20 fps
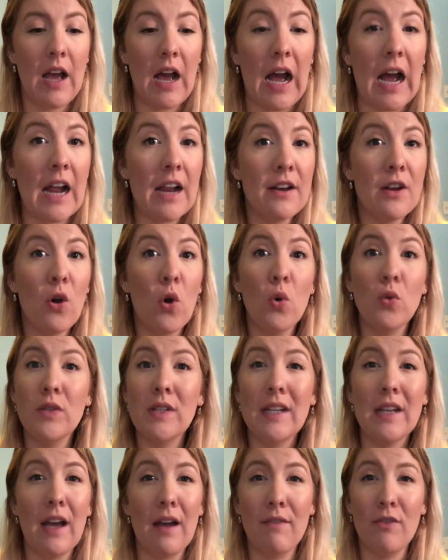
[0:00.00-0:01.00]
I'd
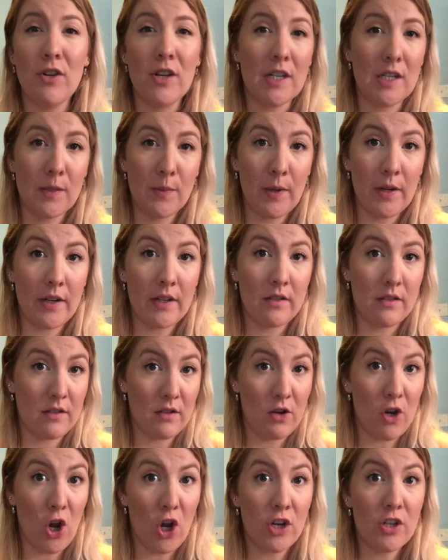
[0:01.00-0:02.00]
only ever experienced
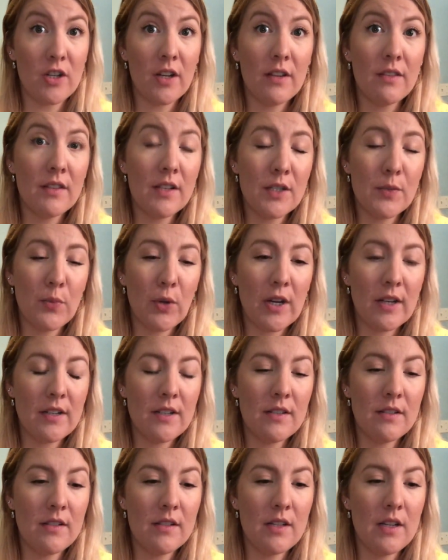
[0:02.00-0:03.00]
the nausea in this
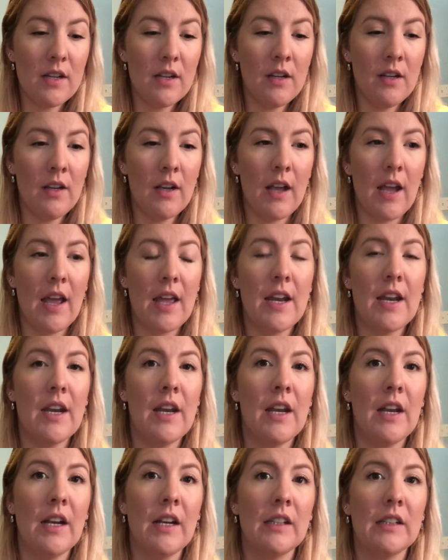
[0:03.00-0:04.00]
pregnancy,
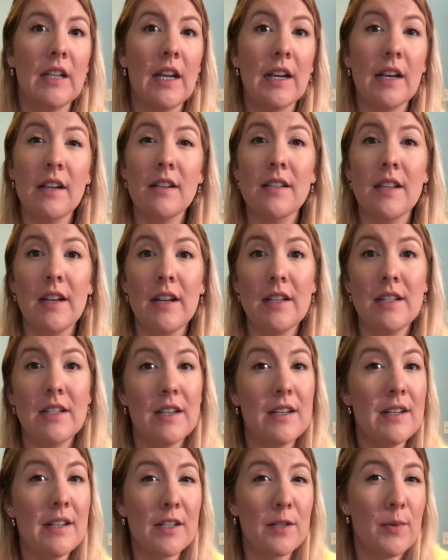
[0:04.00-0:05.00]
and like I said, I
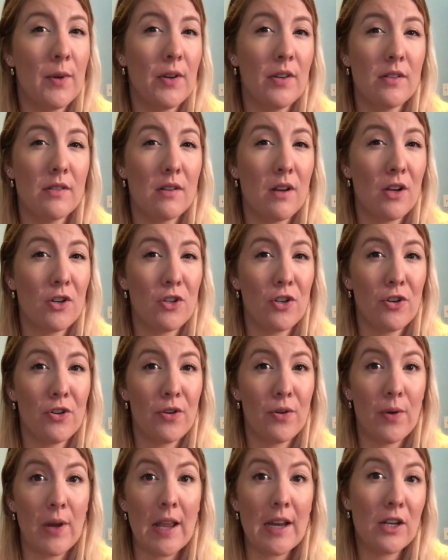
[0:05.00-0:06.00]
didn't experience nausea
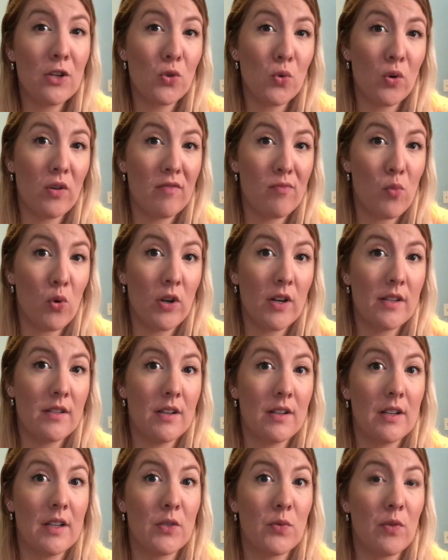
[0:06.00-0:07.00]
or any sort of morning
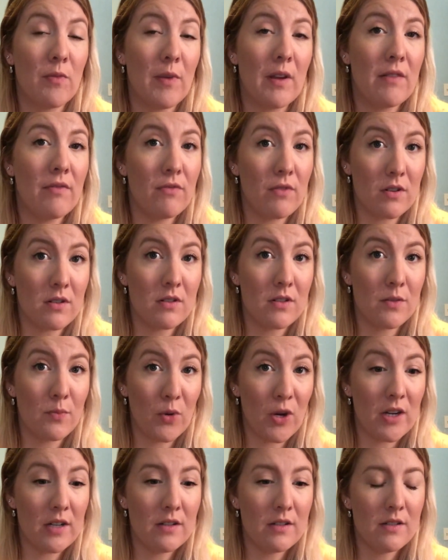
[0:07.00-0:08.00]
sickness with my first
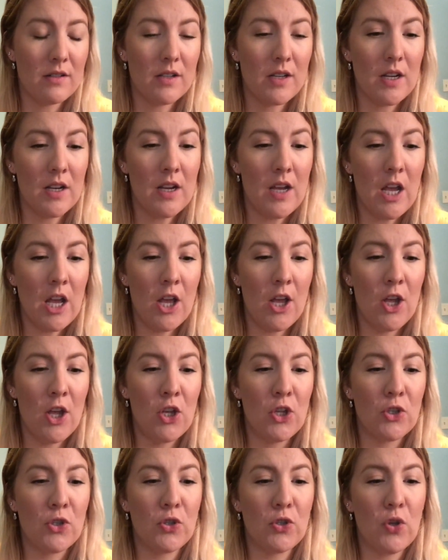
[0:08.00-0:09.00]
pregnancy.
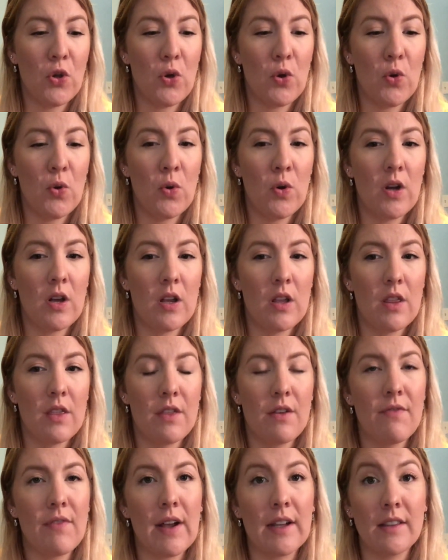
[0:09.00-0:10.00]
So
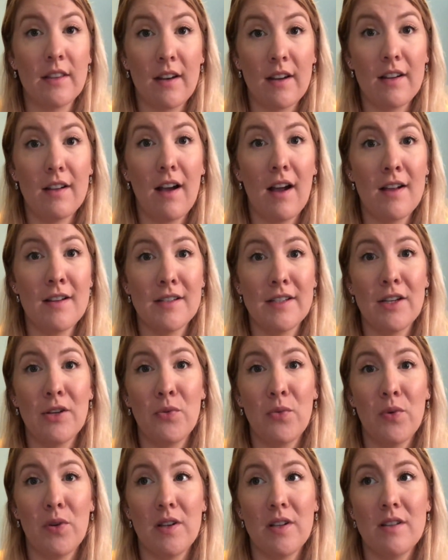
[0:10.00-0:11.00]
the fact that I got
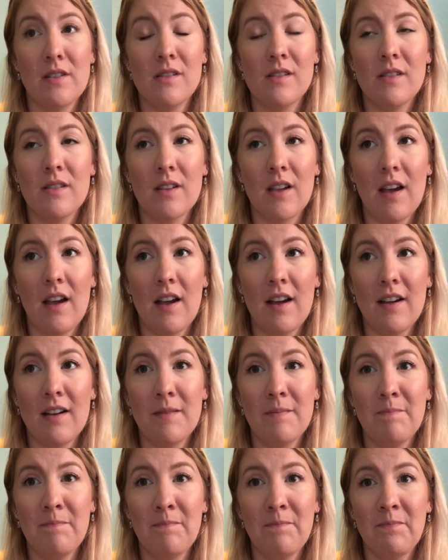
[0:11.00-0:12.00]
sick was
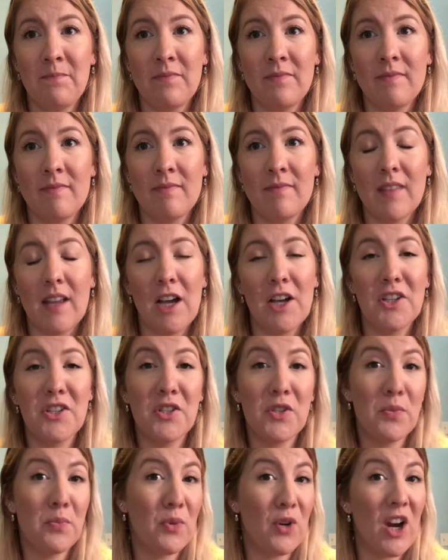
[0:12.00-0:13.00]
a
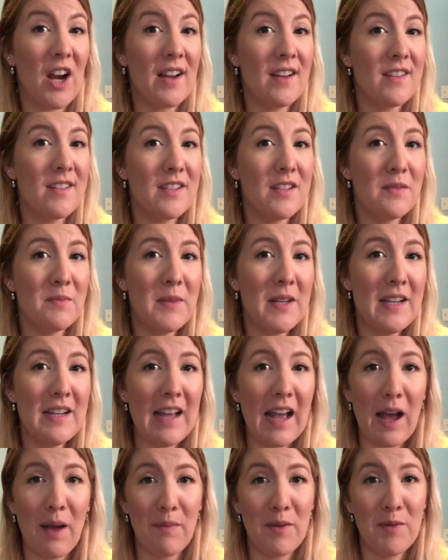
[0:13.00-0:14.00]
surprise to me. It
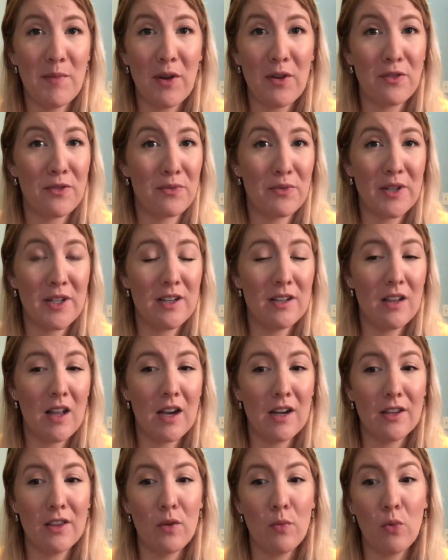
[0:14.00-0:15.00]
happened about 3
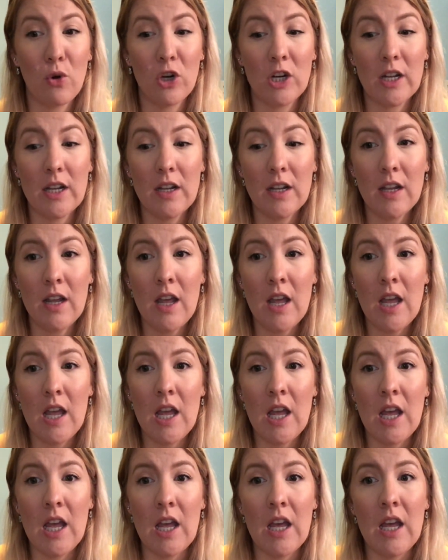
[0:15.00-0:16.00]
o'clock in the morning,
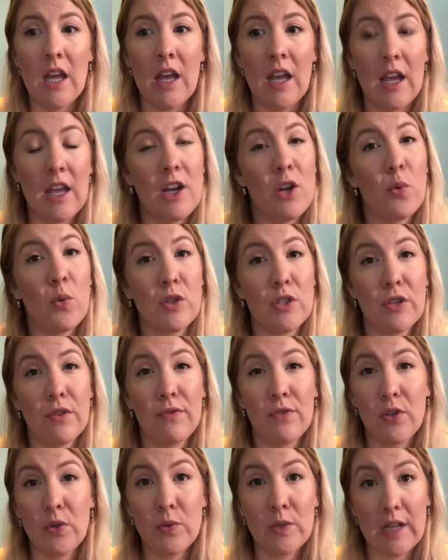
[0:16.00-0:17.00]
and it was a
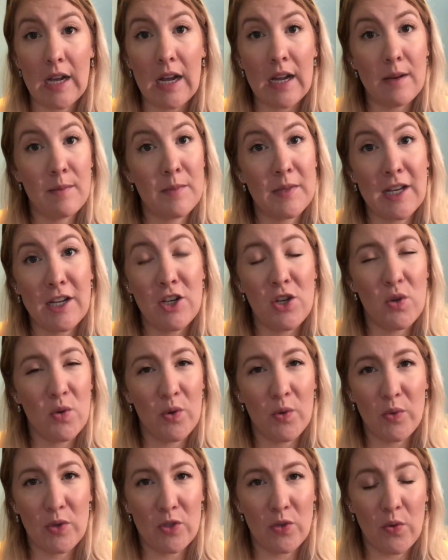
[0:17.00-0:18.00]
few times I knew
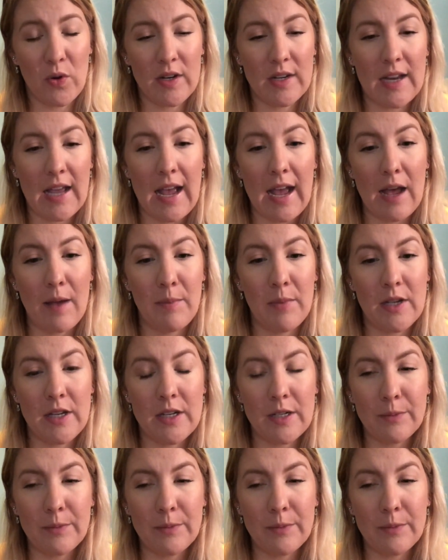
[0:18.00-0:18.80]
it was going to happen.